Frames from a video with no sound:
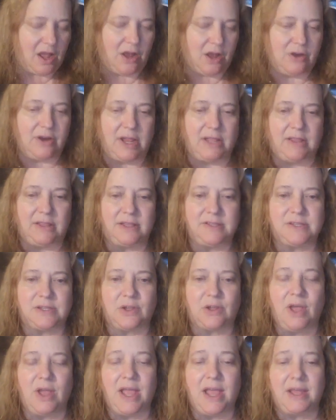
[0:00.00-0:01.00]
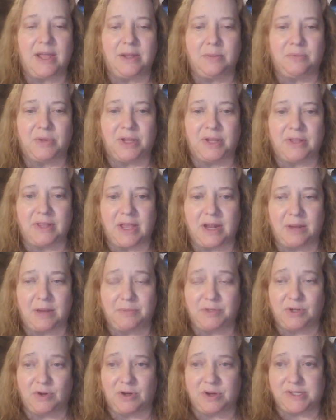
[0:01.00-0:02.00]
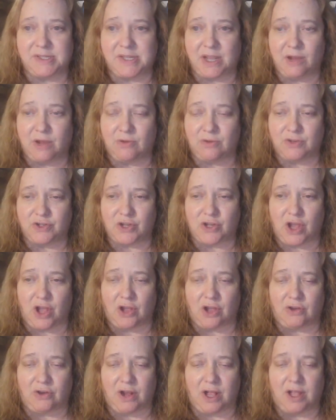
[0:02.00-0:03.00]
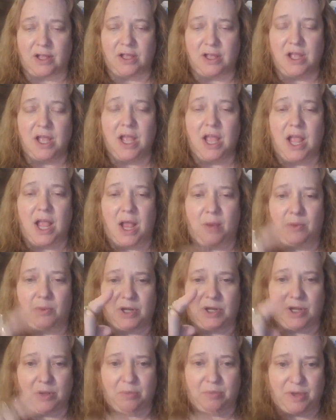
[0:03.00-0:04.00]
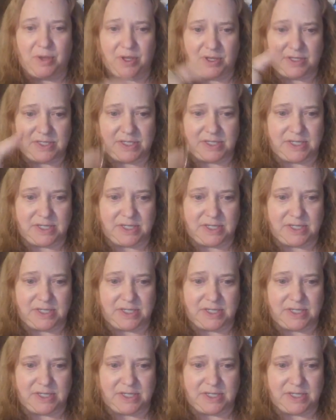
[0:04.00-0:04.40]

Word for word: All right, let's go ahead and bring that up to our sacral chakra, and we're going to put